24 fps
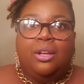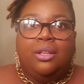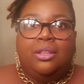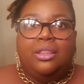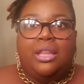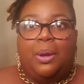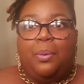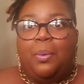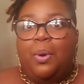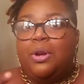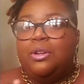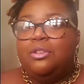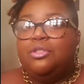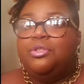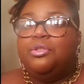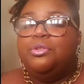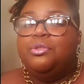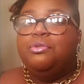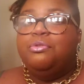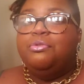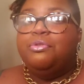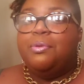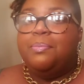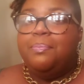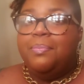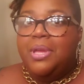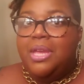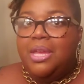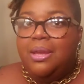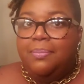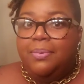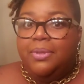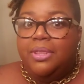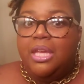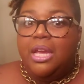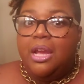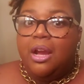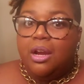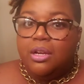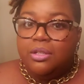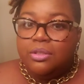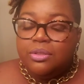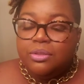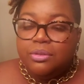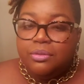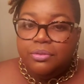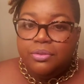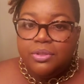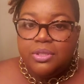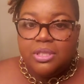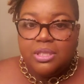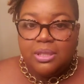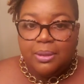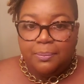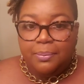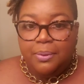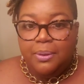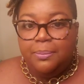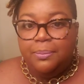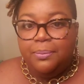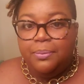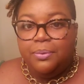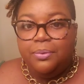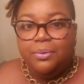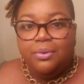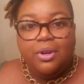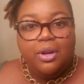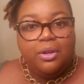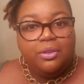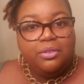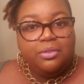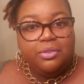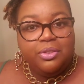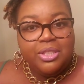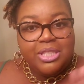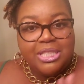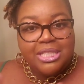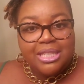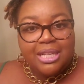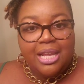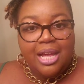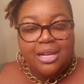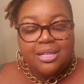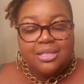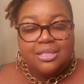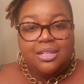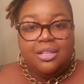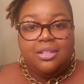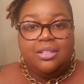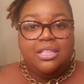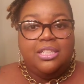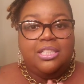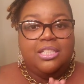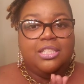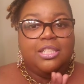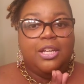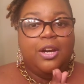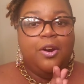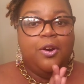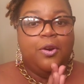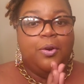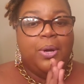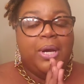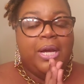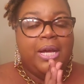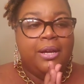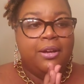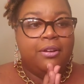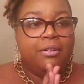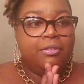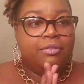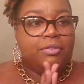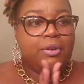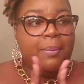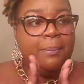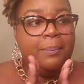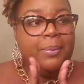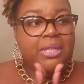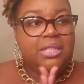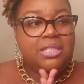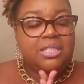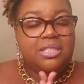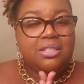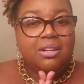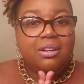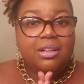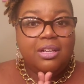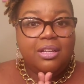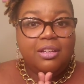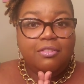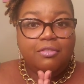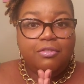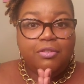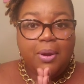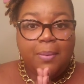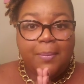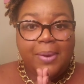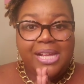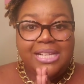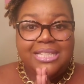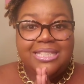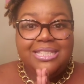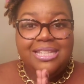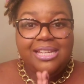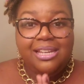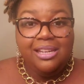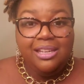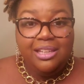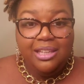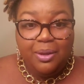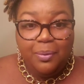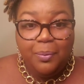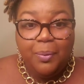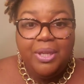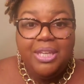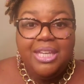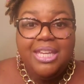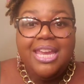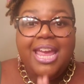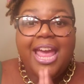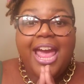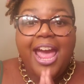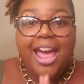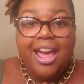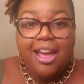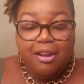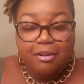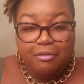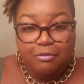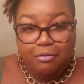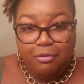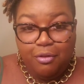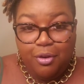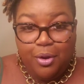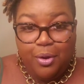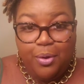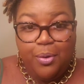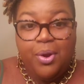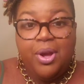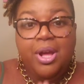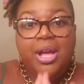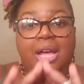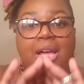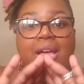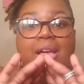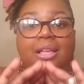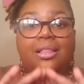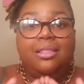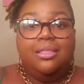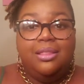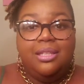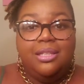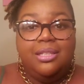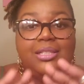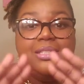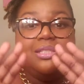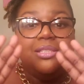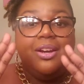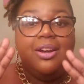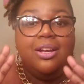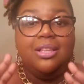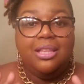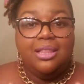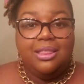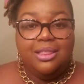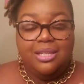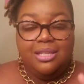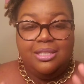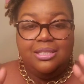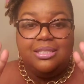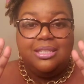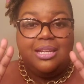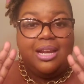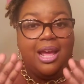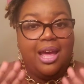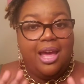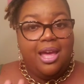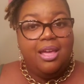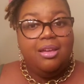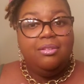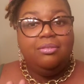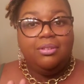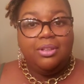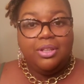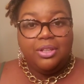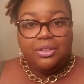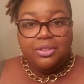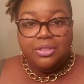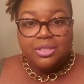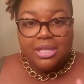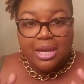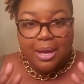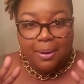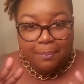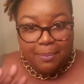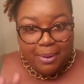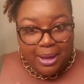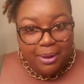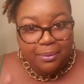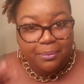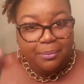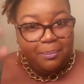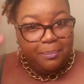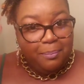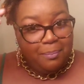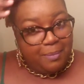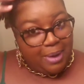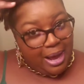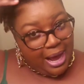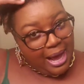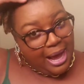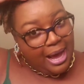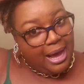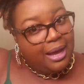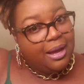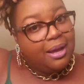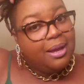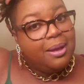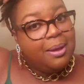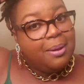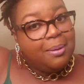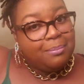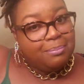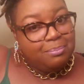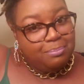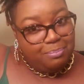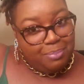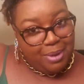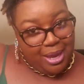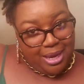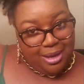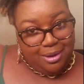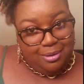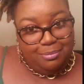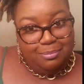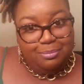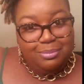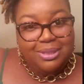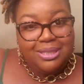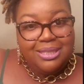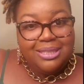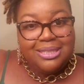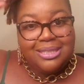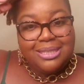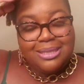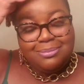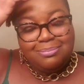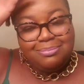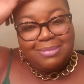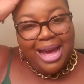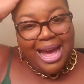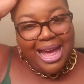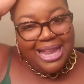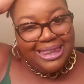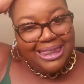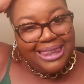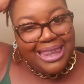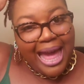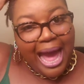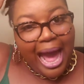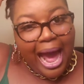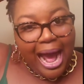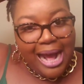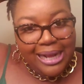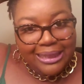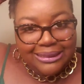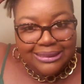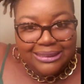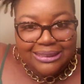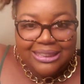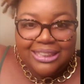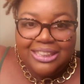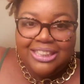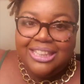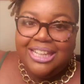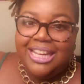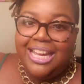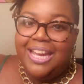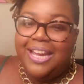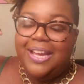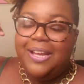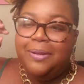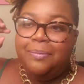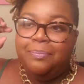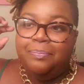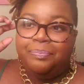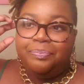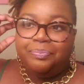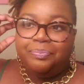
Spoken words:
They weren't true for me, but they are true for some people who go through this lock journey. So for me, starting from a teeny weeny afro, these are the things that I have learned about my babies, my locks, okay?